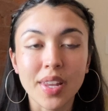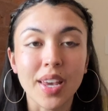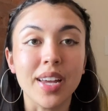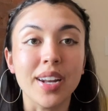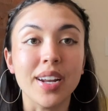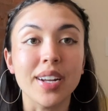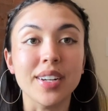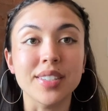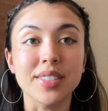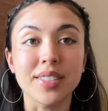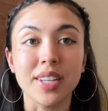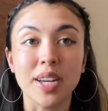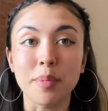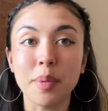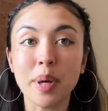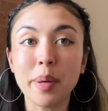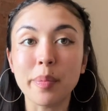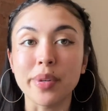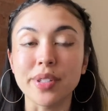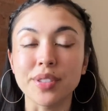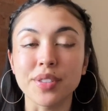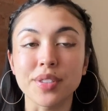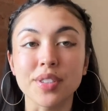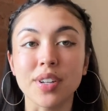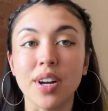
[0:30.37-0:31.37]
and I designed my
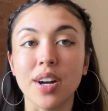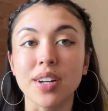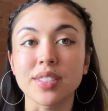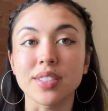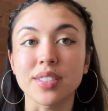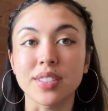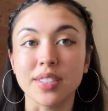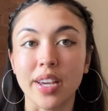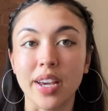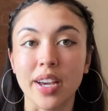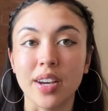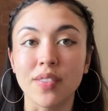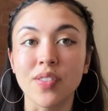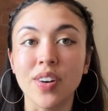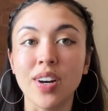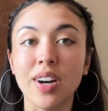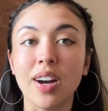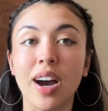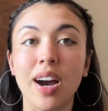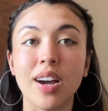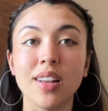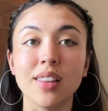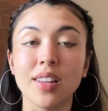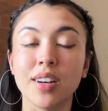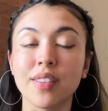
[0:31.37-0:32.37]
business cards in Canva.
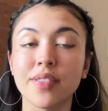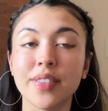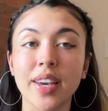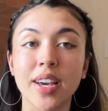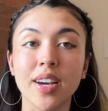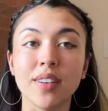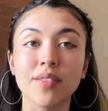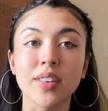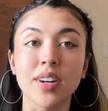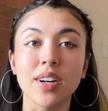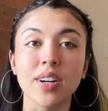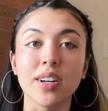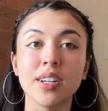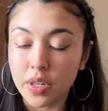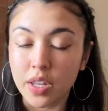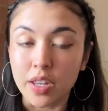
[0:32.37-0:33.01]
I love Canva.